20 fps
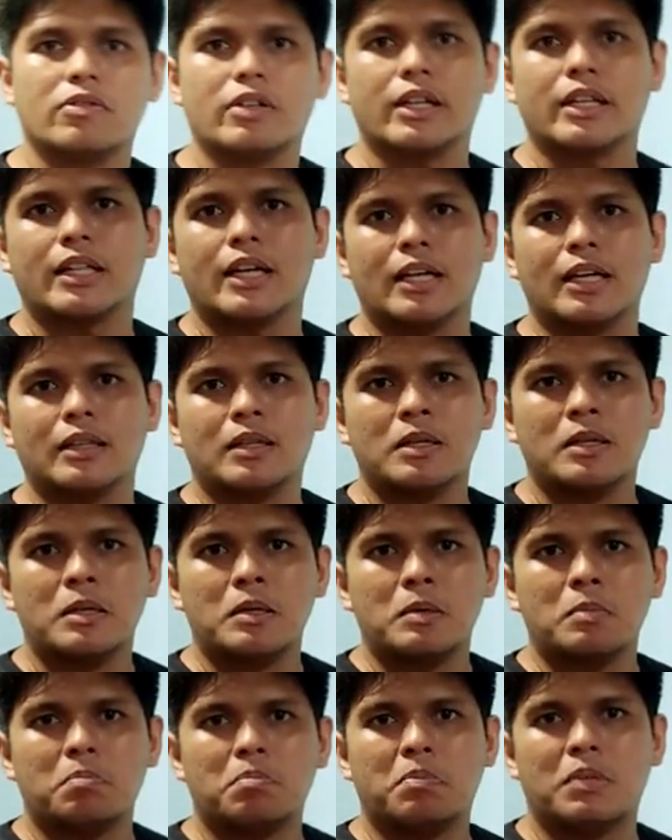like that.
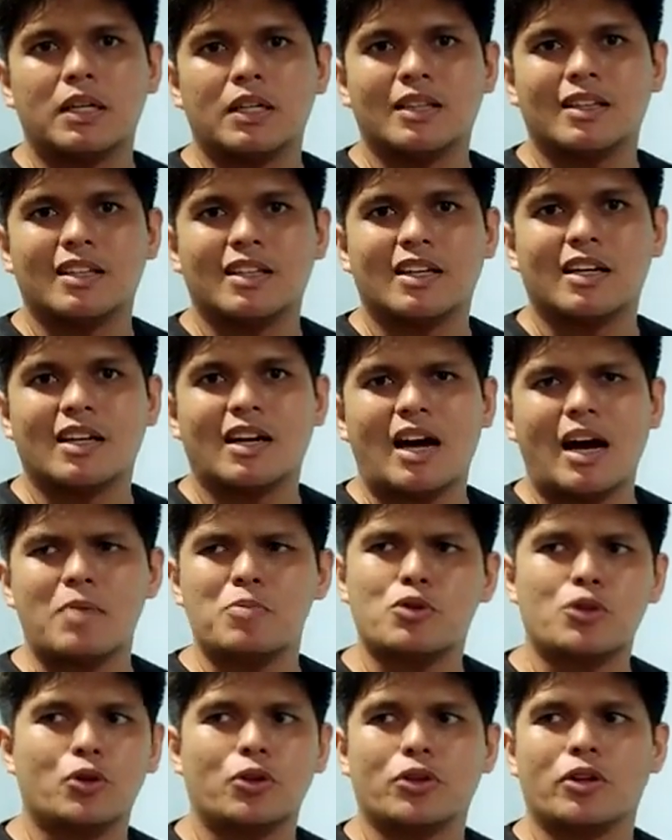But I'm
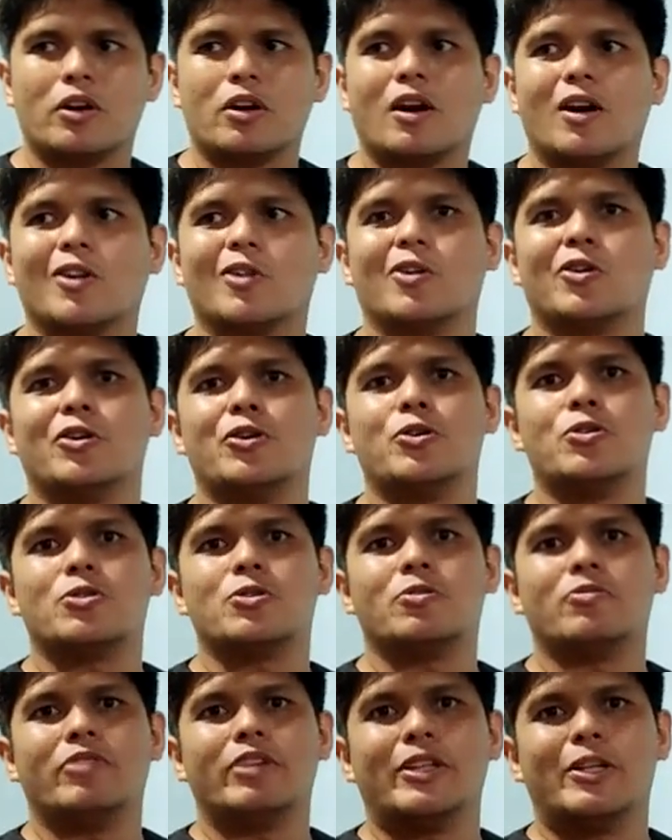sure there are other
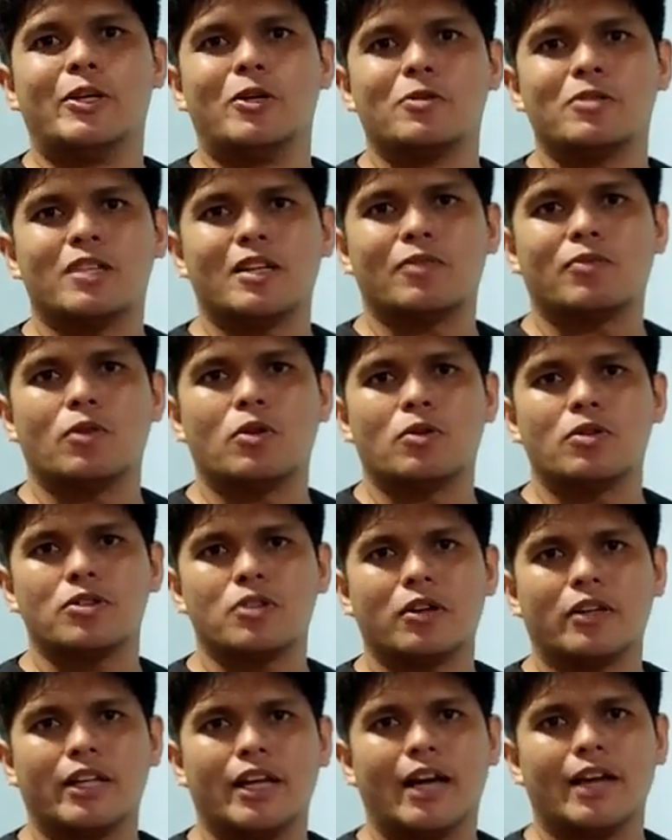YouTube videos that focus
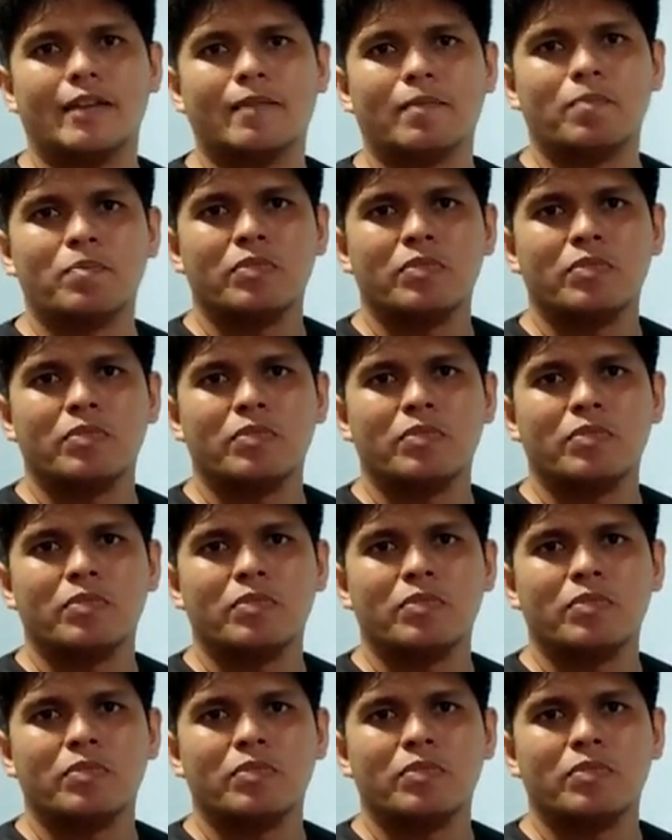on that.